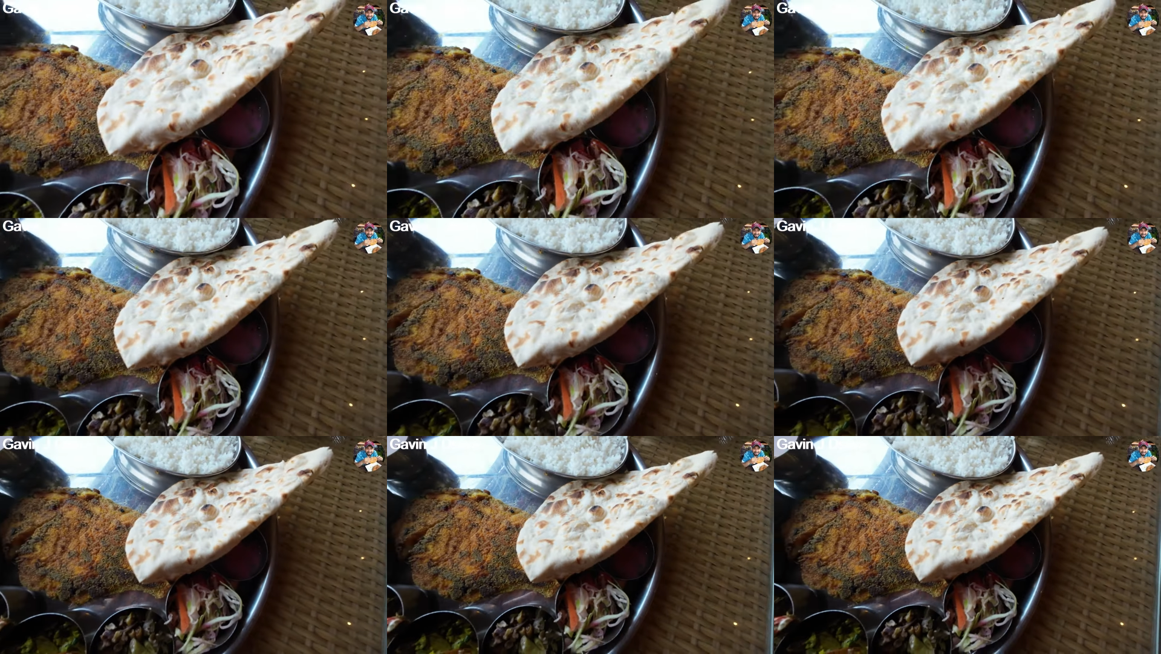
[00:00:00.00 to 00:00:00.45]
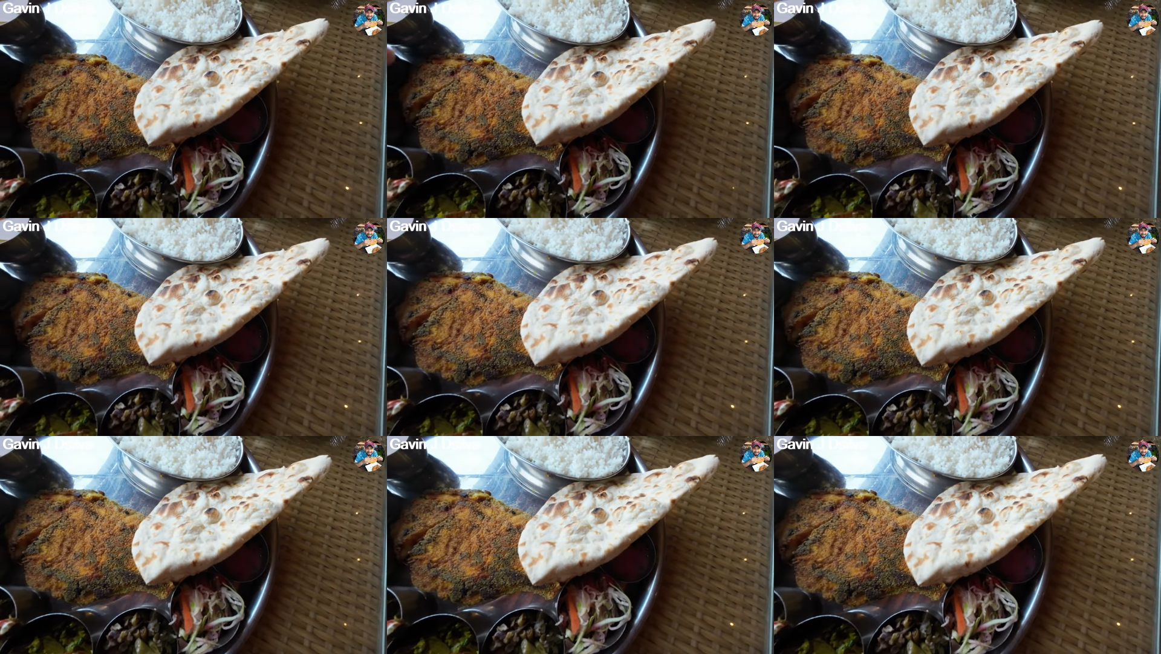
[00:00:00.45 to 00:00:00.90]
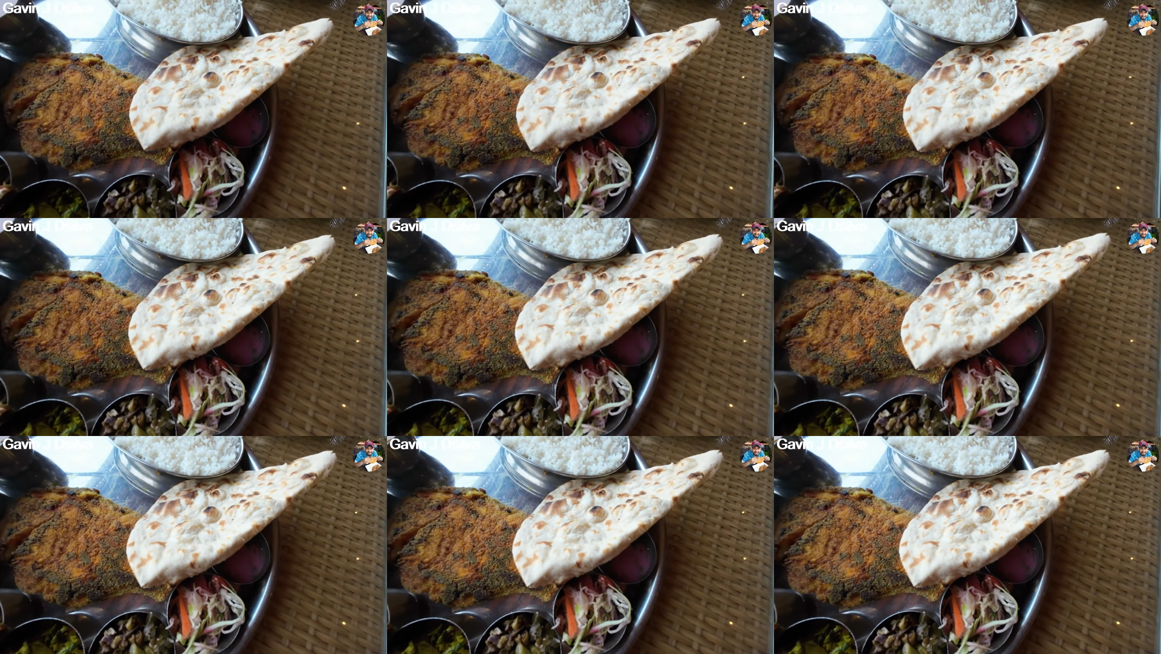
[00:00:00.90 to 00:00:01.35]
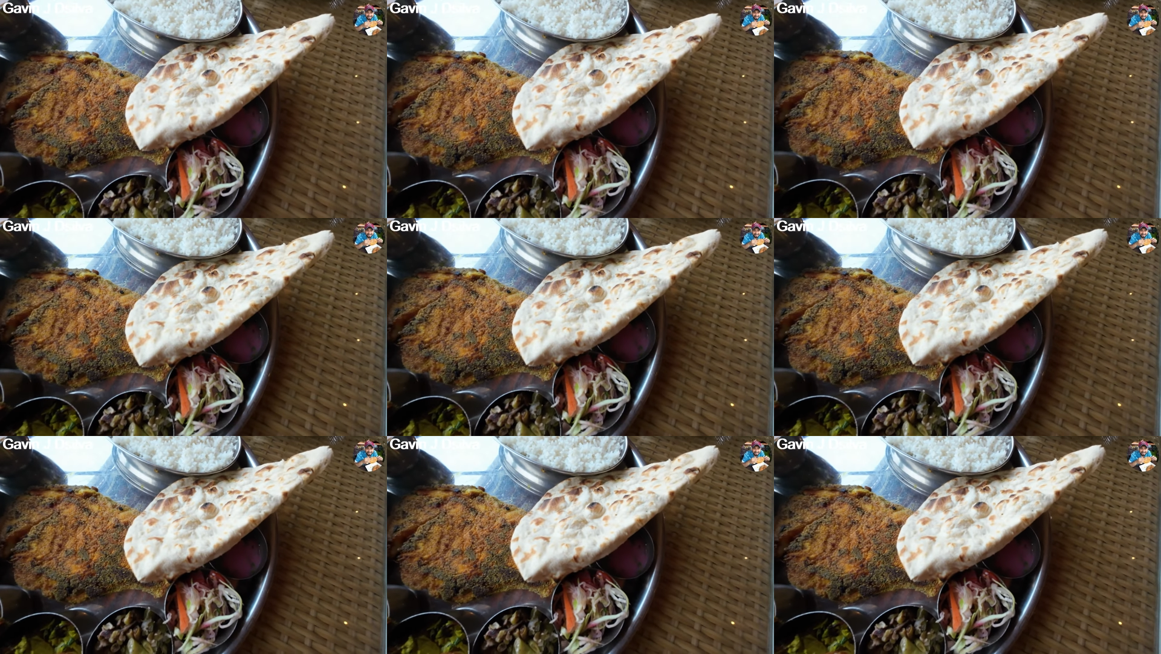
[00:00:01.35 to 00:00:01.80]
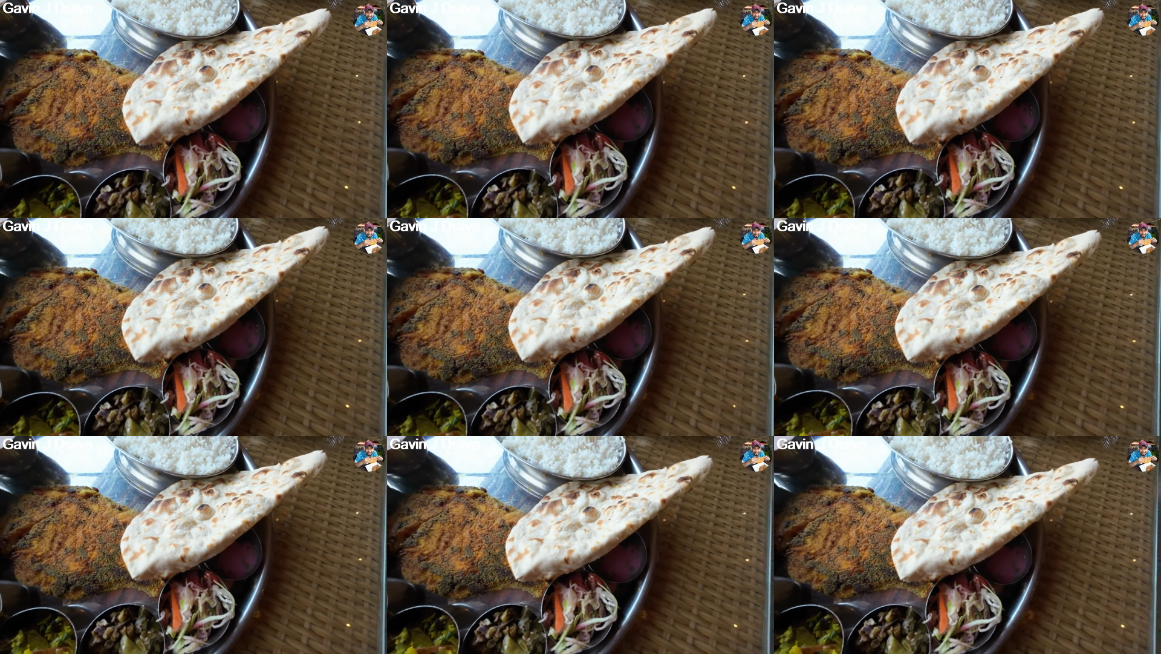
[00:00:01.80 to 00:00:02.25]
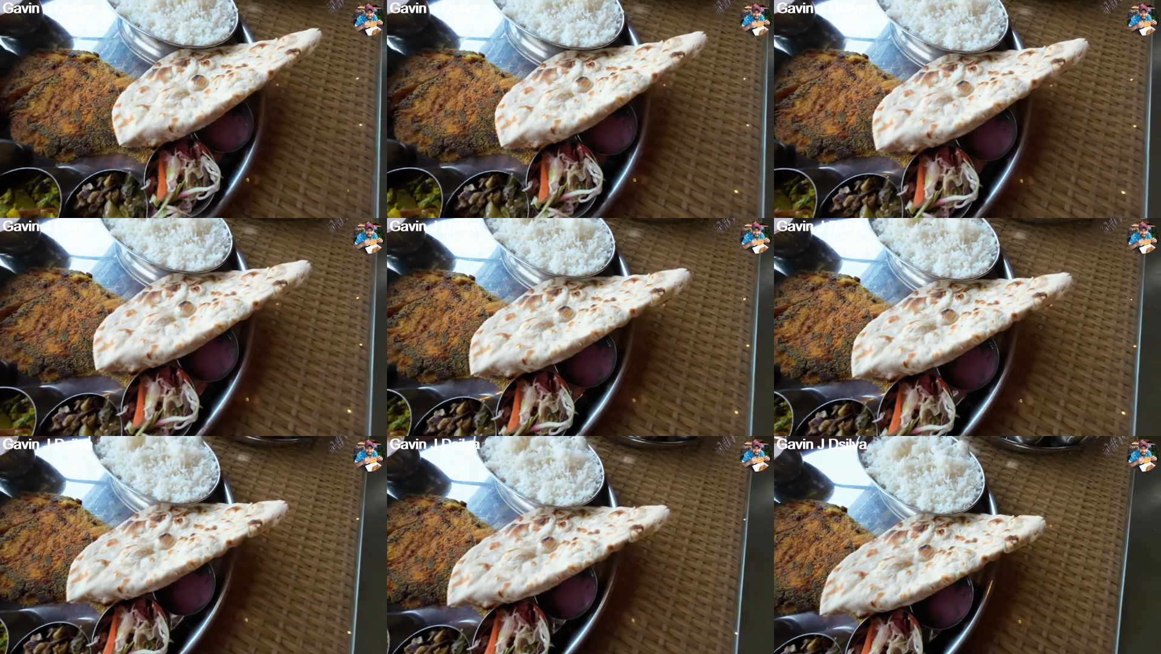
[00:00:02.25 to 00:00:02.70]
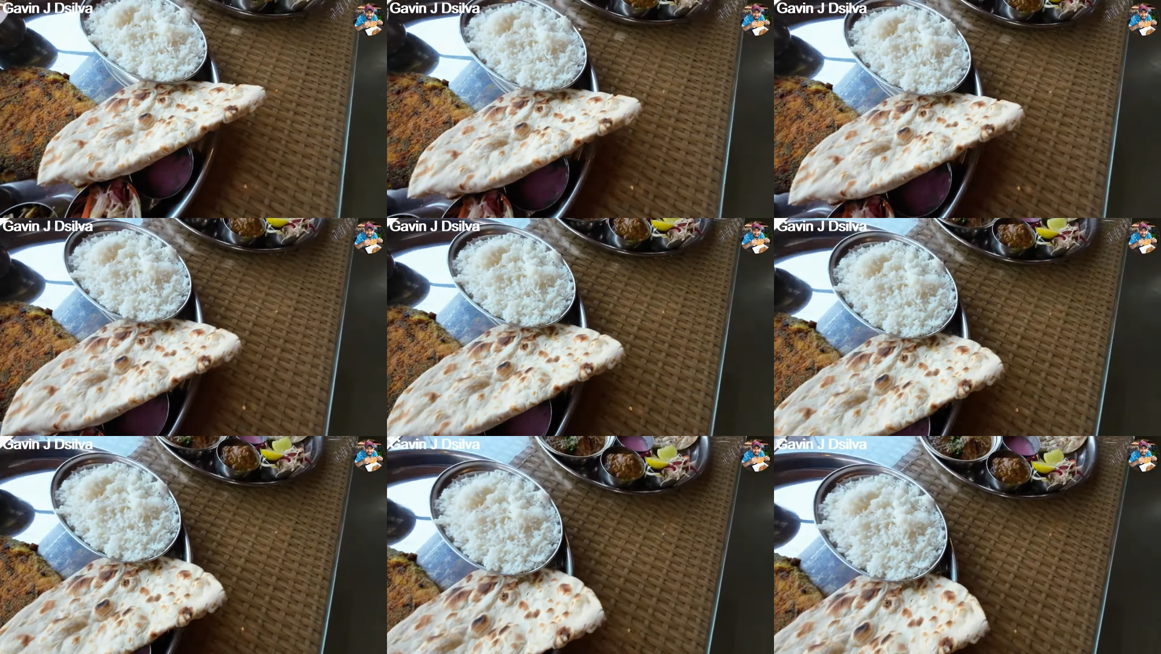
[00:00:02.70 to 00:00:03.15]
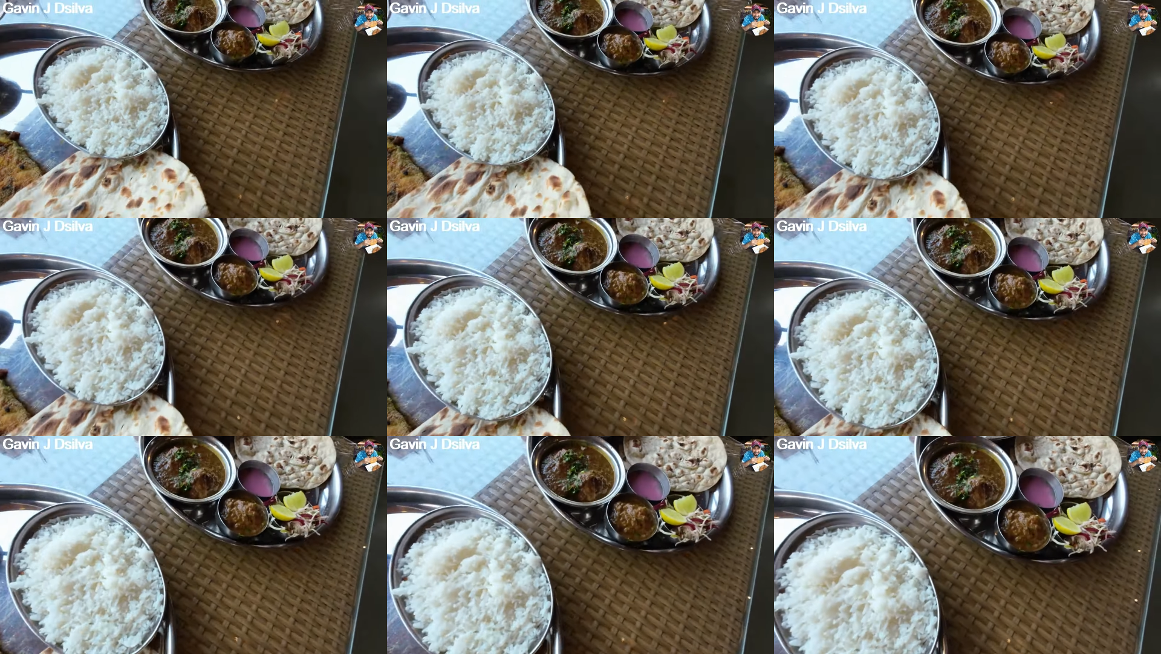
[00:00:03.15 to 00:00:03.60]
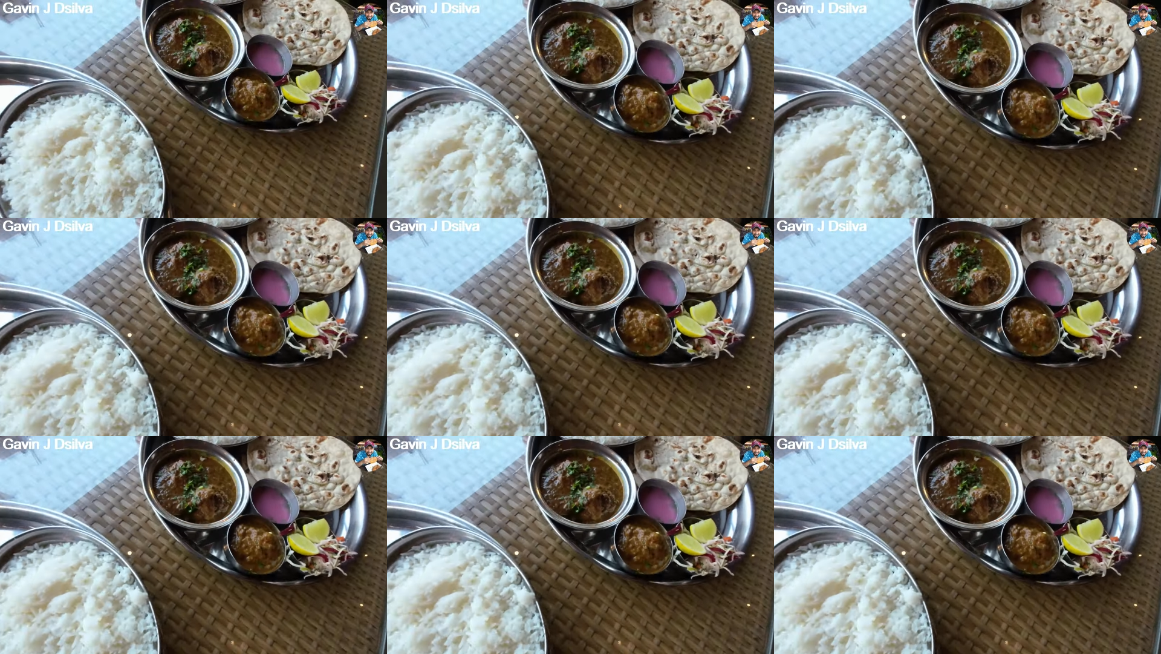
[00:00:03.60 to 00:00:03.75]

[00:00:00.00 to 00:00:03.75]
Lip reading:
[unreadable: no face in view]